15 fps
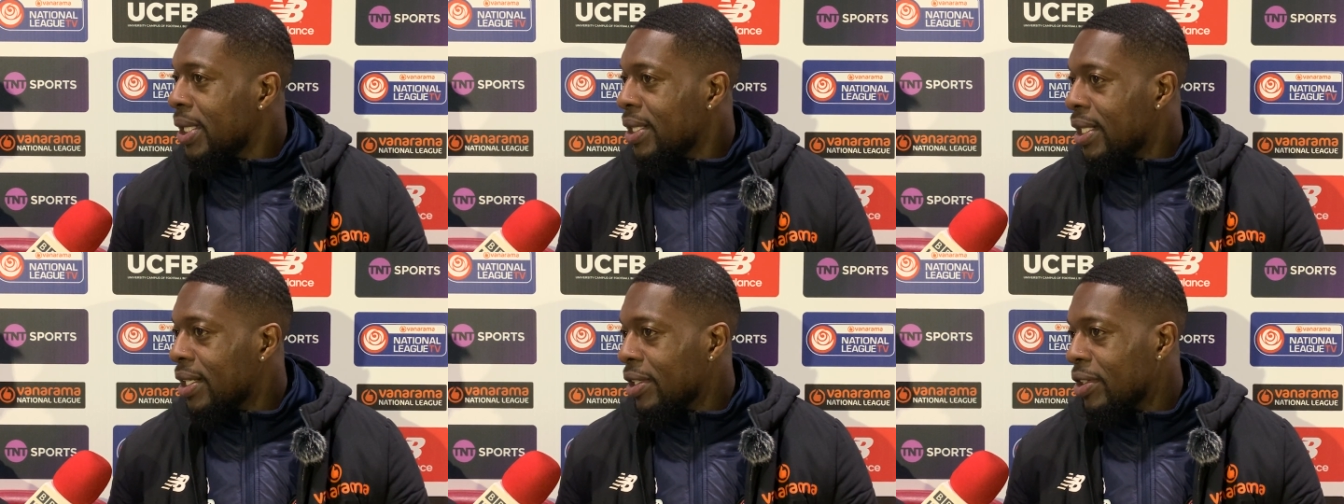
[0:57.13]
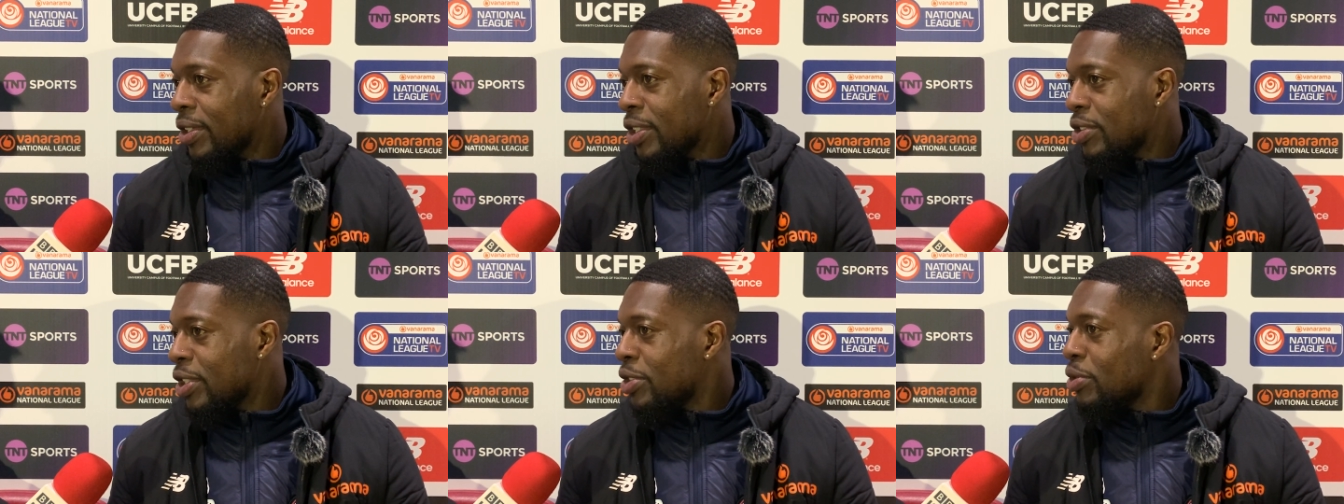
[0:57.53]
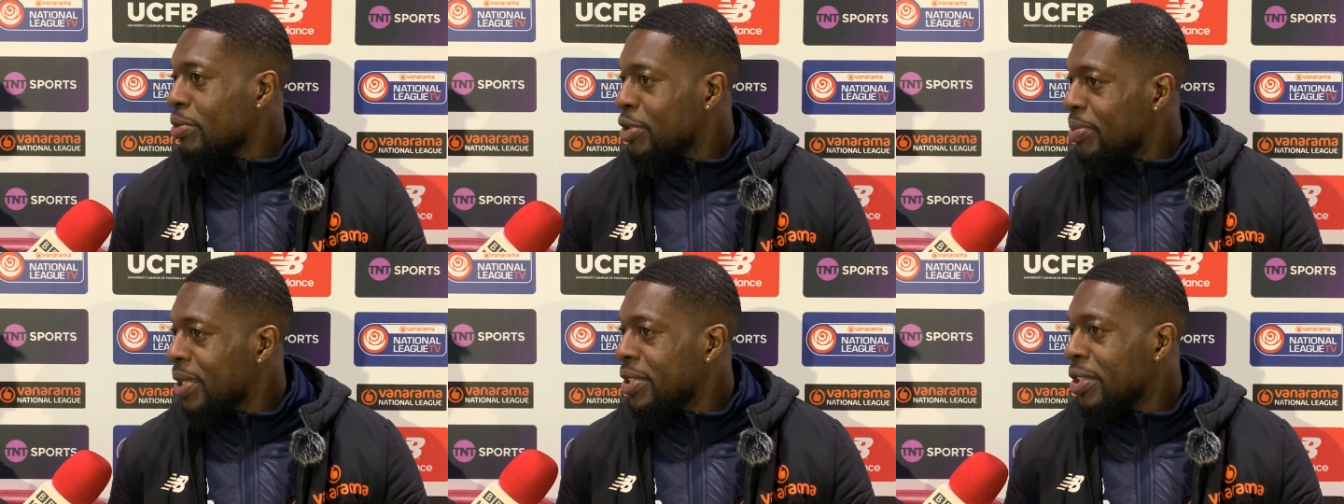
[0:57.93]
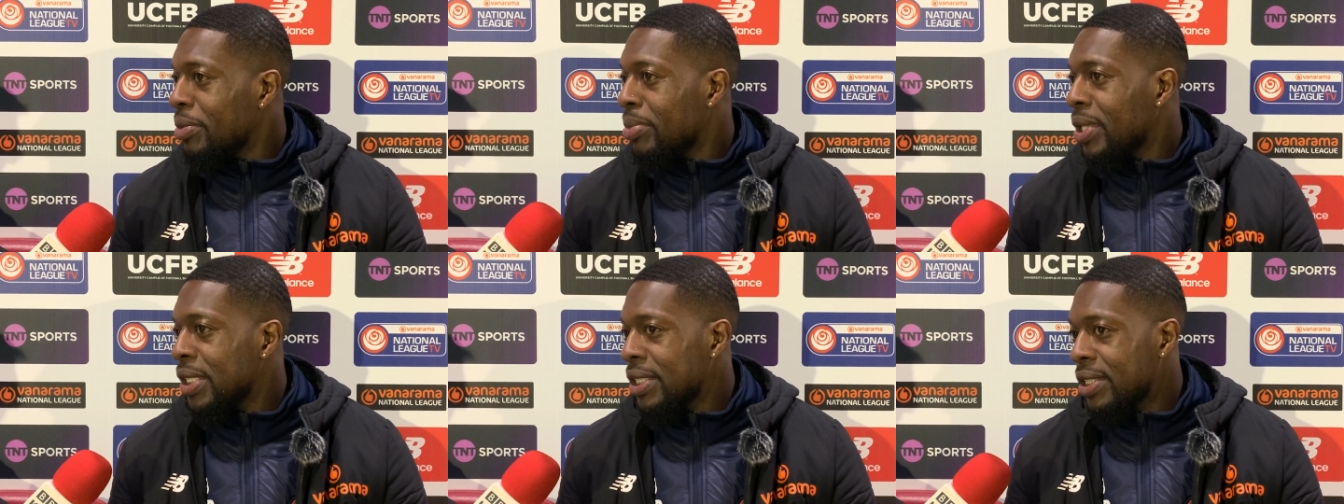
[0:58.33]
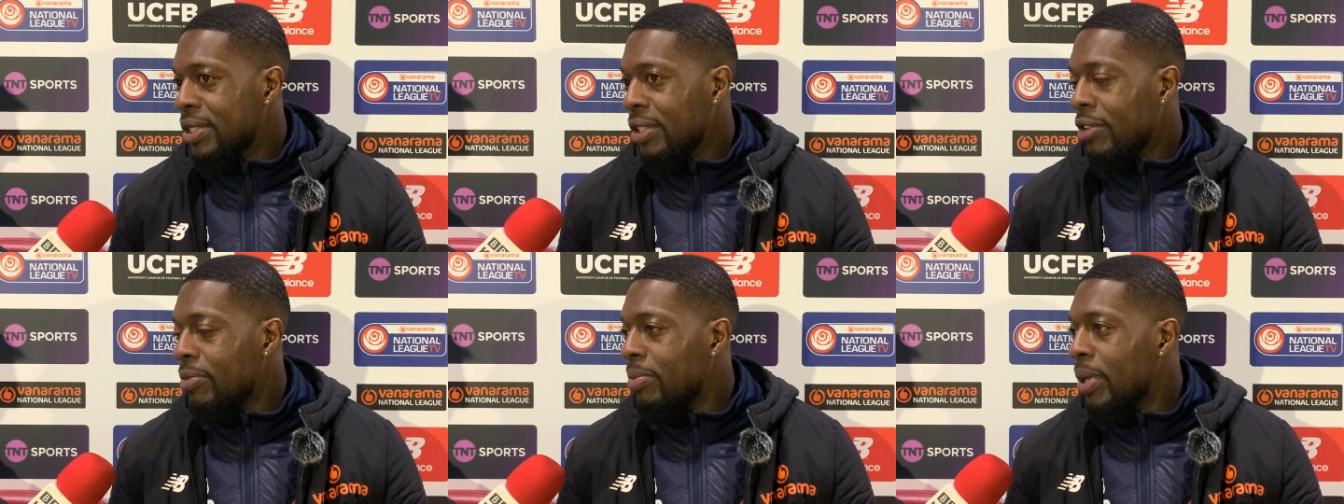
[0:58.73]
Mm-hmm. I can go in the dressing room, speak to the boys and
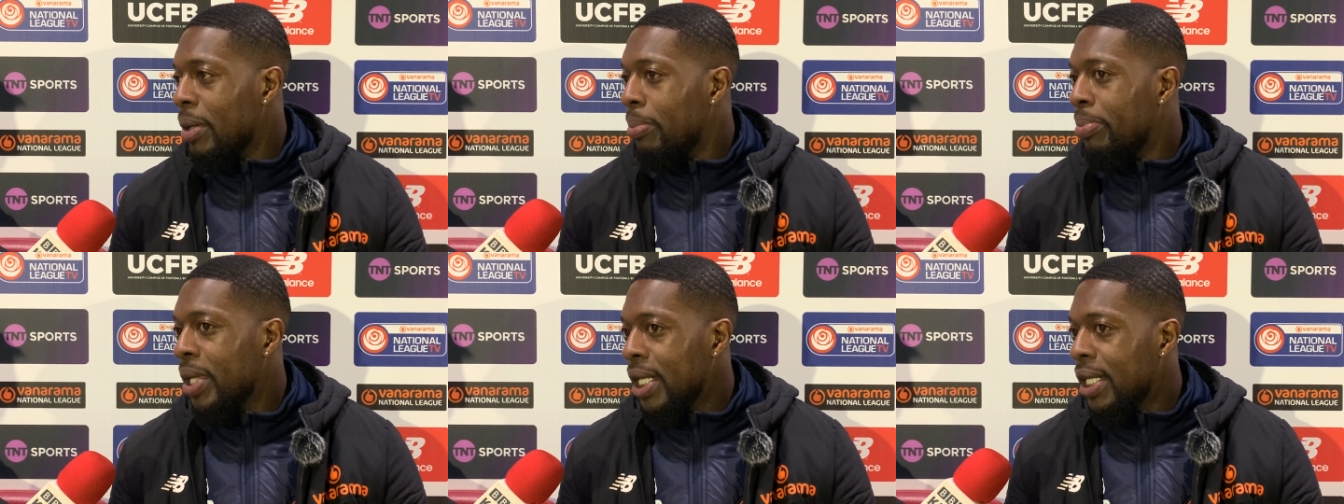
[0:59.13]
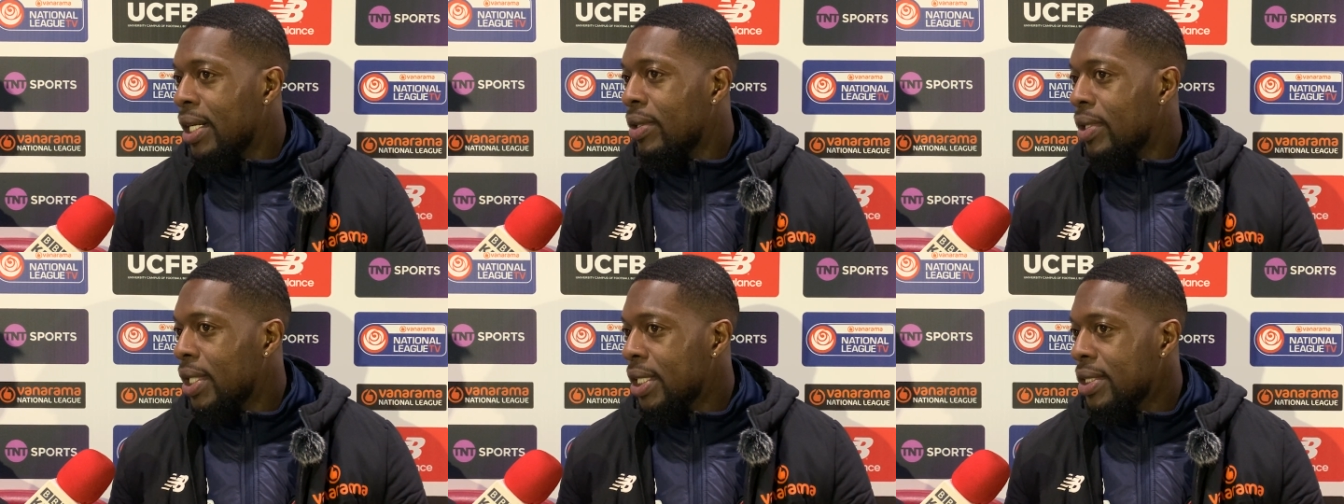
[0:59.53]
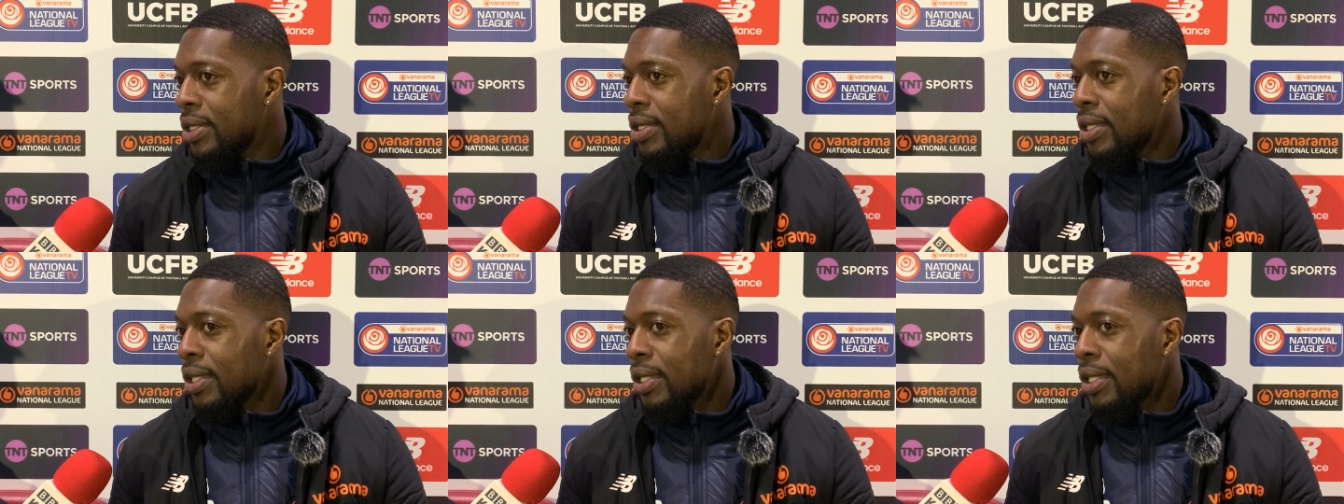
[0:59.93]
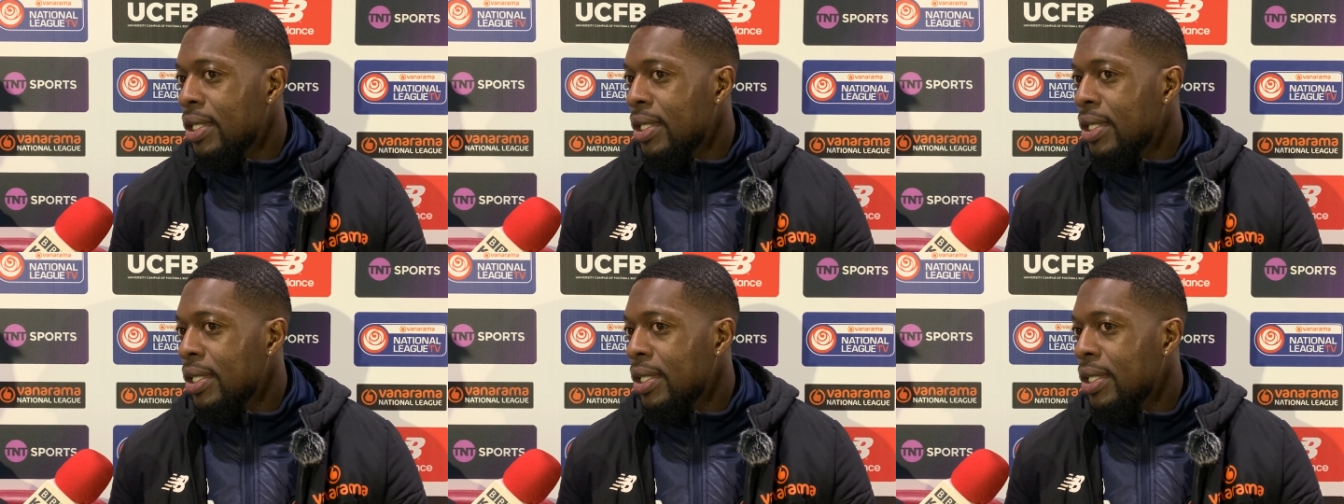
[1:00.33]
stuff, but being out there is